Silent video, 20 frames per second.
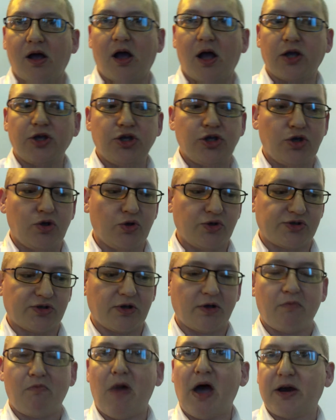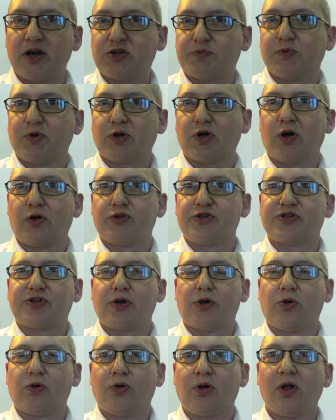a user management
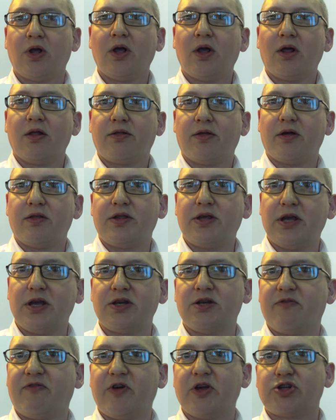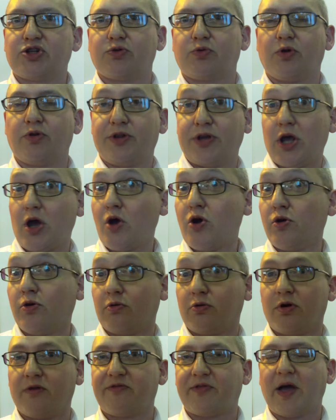console that the individual, the
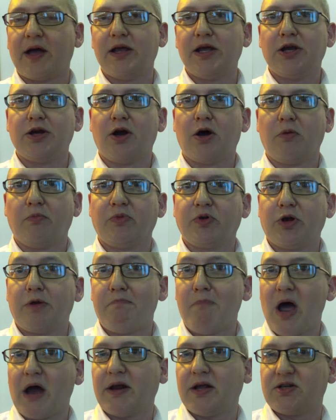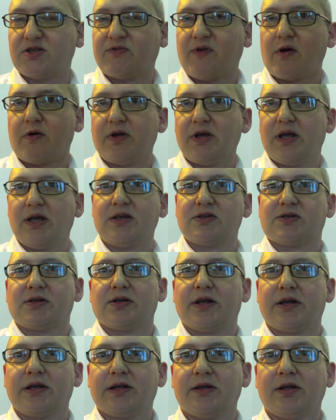owner of that enum, can manage very
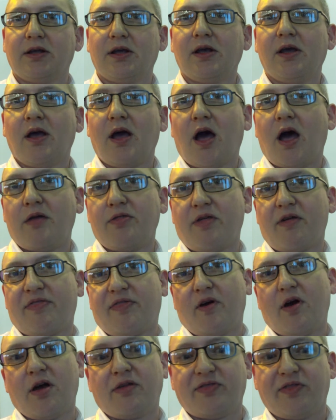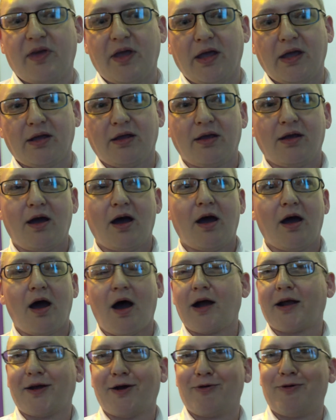easily. And the third thing,
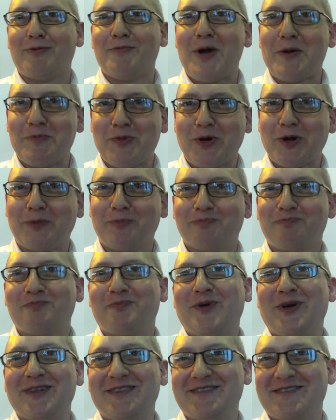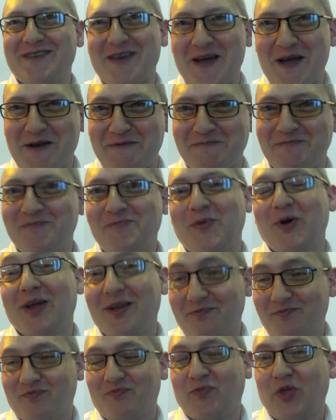I can't remember,
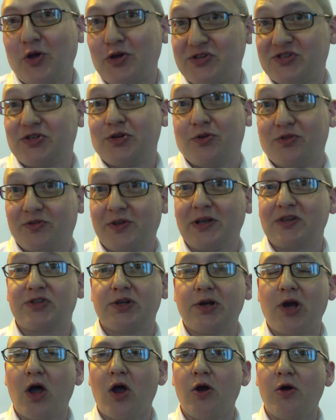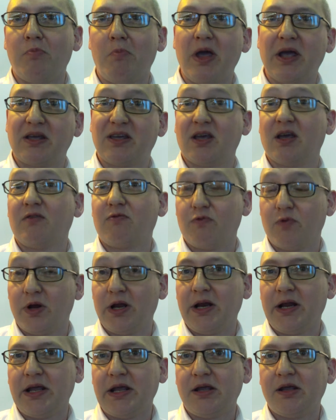but those two things alone make it
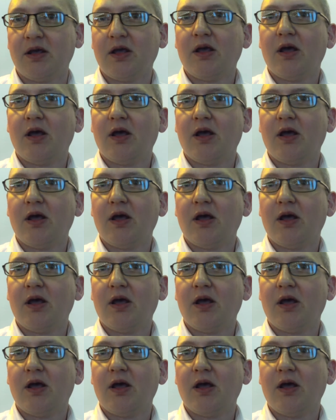really